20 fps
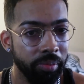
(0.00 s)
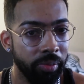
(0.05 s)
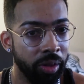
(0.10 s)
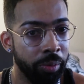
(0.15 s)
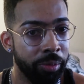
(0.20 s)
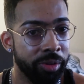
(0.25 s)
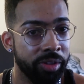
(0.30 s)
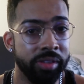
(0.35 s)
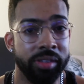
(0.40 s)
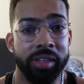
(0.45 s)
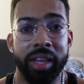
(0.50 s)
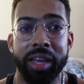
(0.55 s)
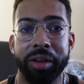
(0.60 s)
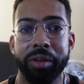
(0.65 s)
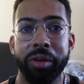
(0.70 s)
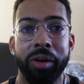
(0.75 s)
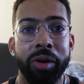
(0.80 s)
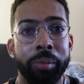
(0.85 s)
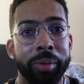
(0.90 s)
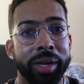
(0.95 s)
it was just like,
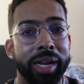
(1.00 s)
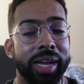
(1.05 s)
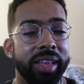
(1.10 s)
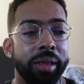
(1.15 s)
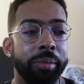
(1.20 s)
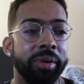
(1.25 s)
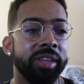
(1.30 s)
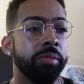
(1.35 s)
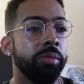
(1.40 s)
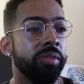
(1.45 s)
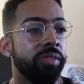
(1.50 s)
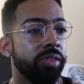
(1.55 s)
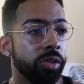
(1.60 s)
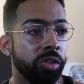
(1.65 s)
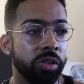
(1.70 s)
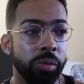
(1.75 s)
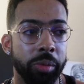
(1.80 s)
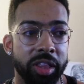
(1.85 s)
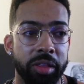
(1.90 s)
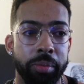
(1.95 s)
oh my god, that makes me feel
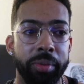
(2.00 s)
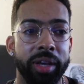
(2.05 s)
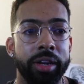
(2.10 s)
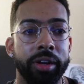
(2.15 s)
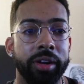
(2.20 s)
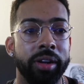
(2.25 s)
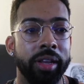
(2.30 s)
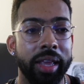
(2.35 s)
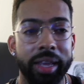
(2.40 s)
so much better.